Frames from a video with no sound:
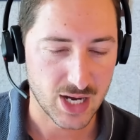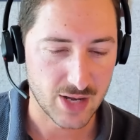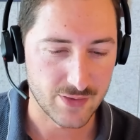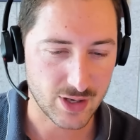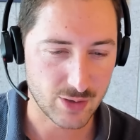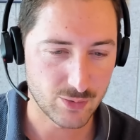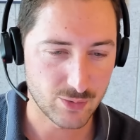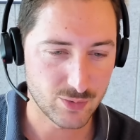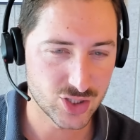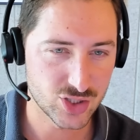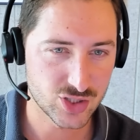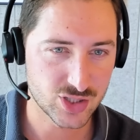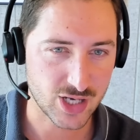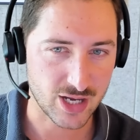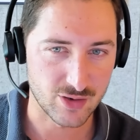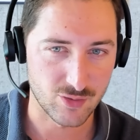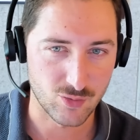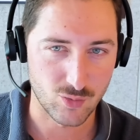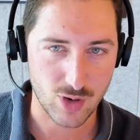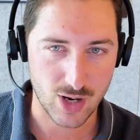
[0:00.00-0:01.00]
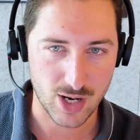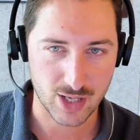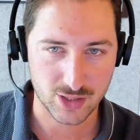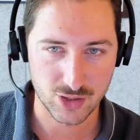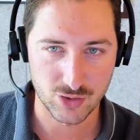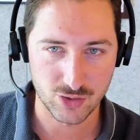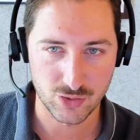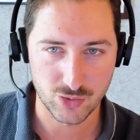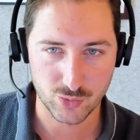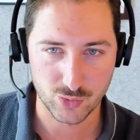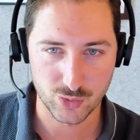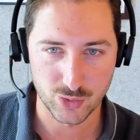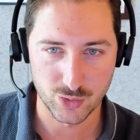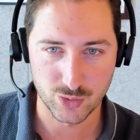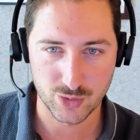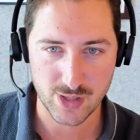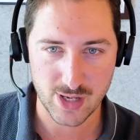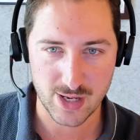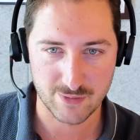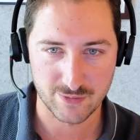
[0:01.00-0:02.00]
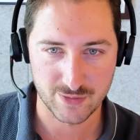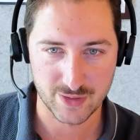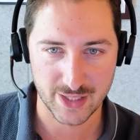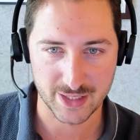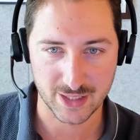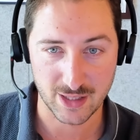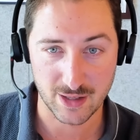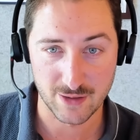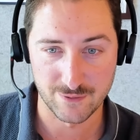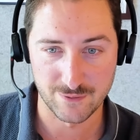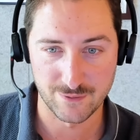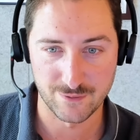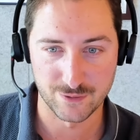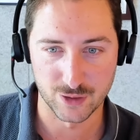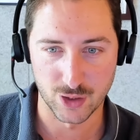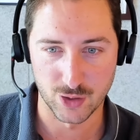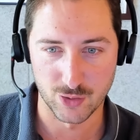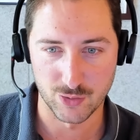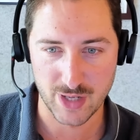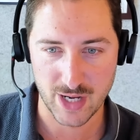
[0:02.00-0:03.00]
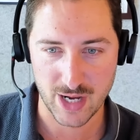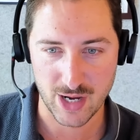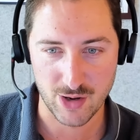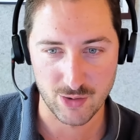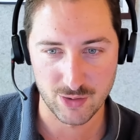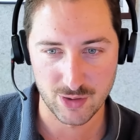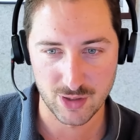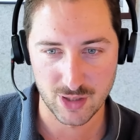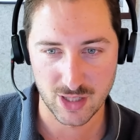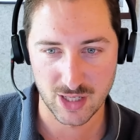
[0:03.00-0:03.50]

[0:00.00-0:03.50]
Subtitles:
thought we just kind of walk you through kind of like a flow down,